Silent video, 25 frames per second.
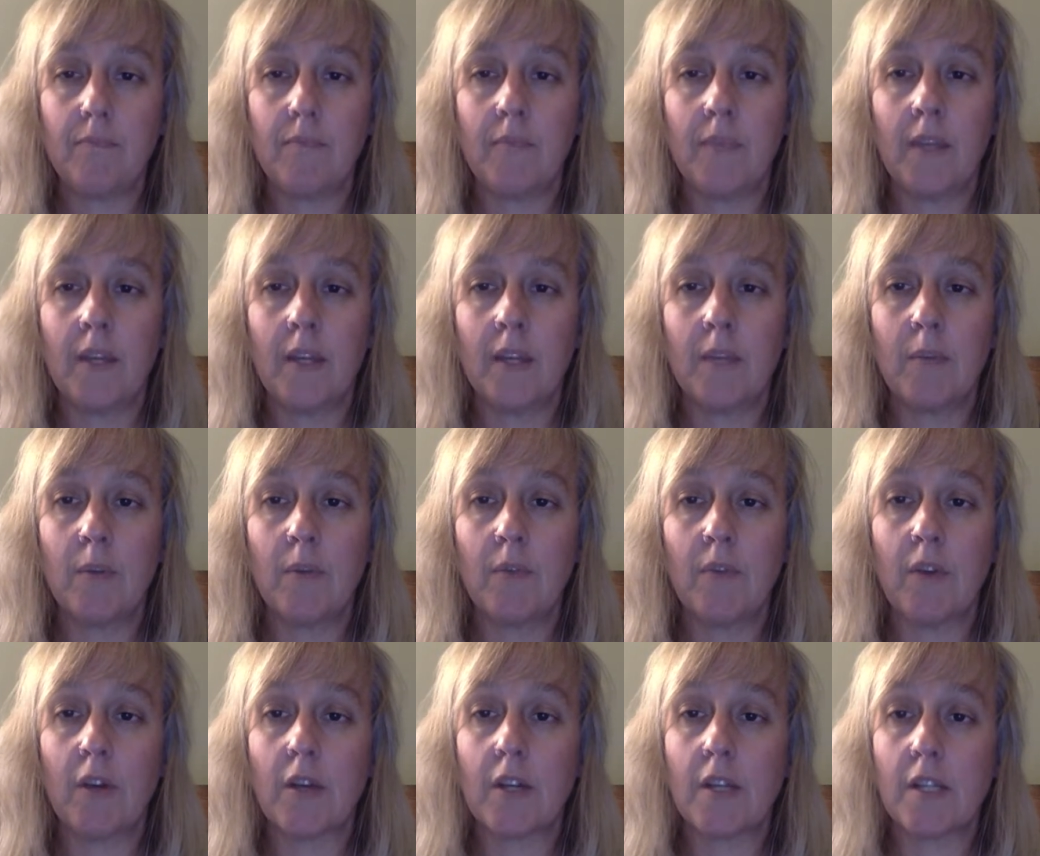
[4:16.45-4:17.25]
It can be
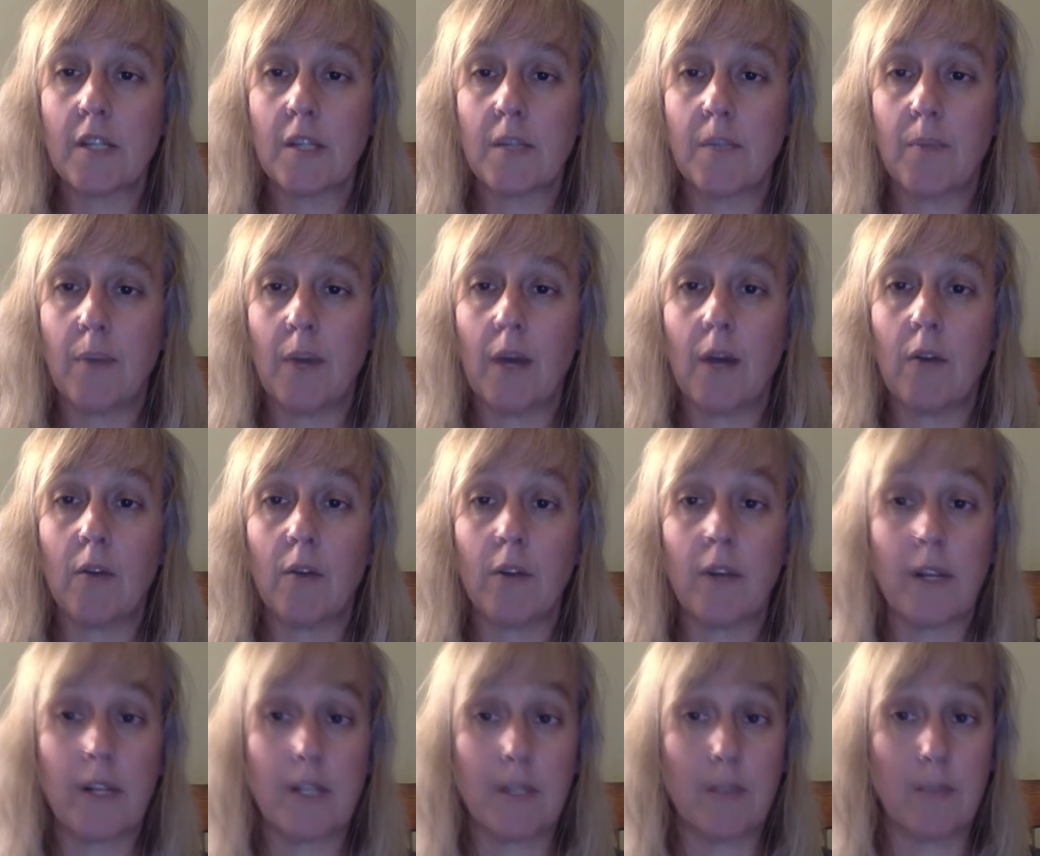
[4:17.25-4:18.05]
very
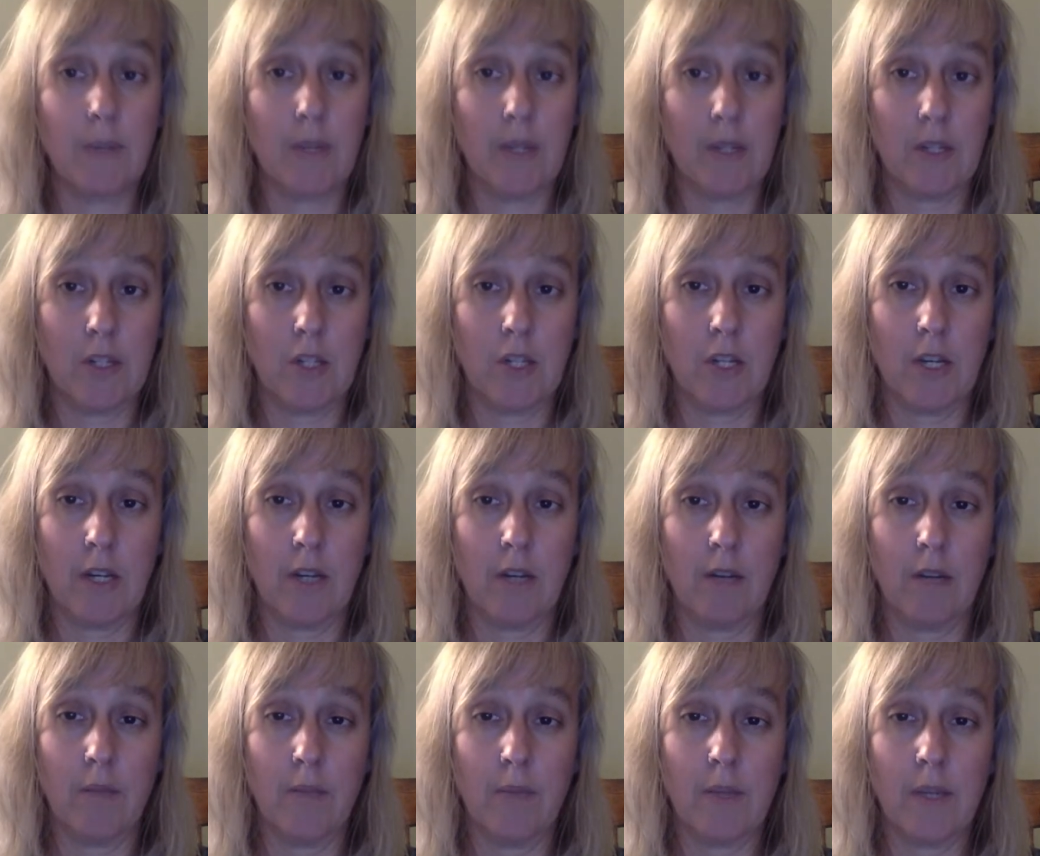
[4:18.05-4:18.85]
disempowering to be a
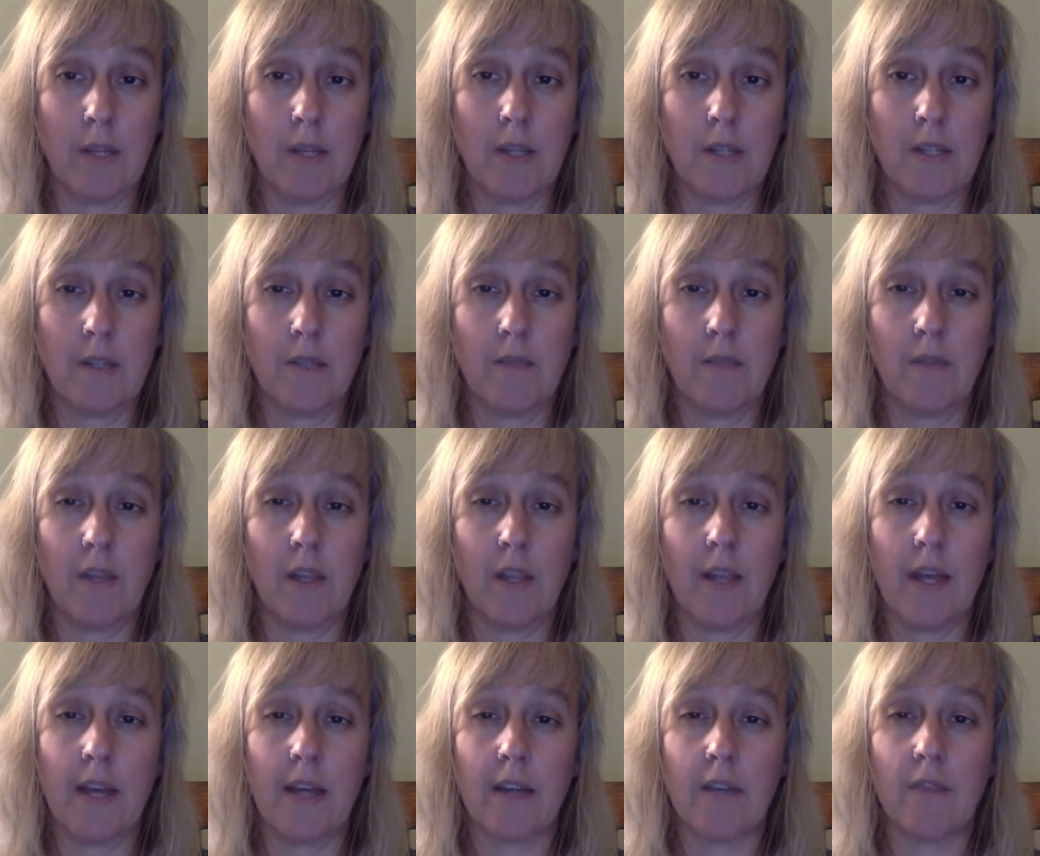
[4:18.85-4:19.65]
child because of the
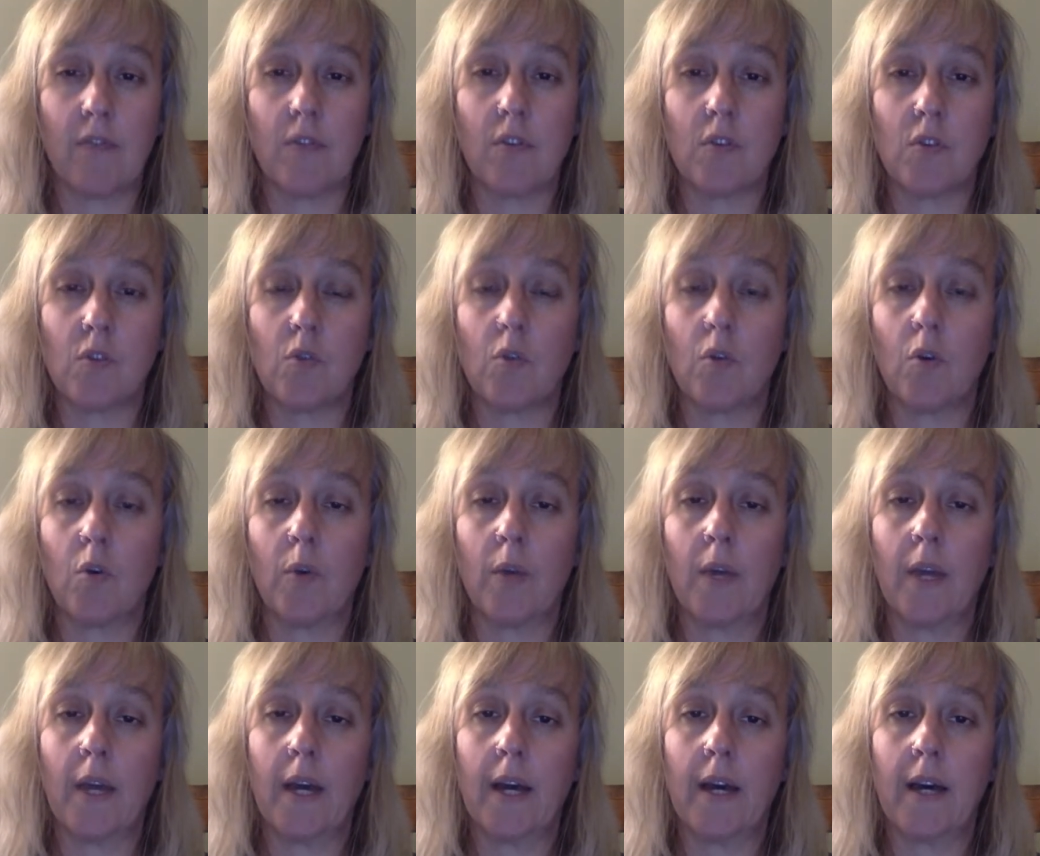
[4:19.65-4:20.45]
lack of control
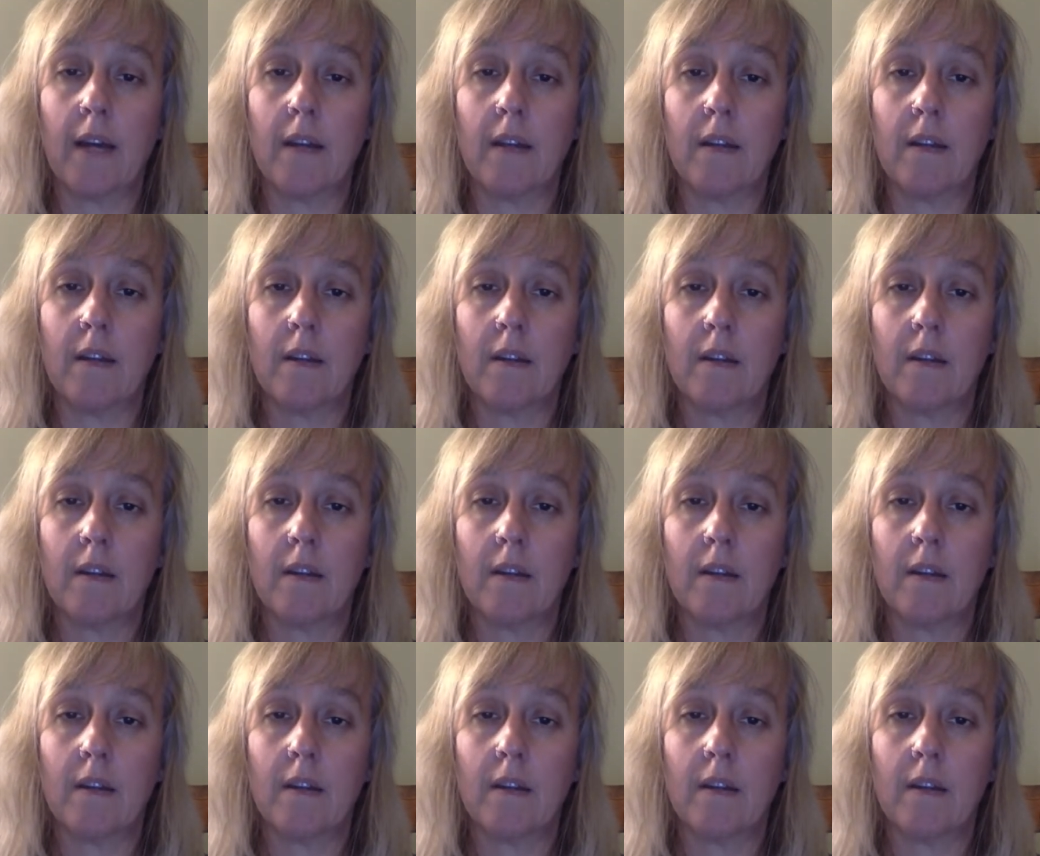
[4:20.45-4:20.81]
we had.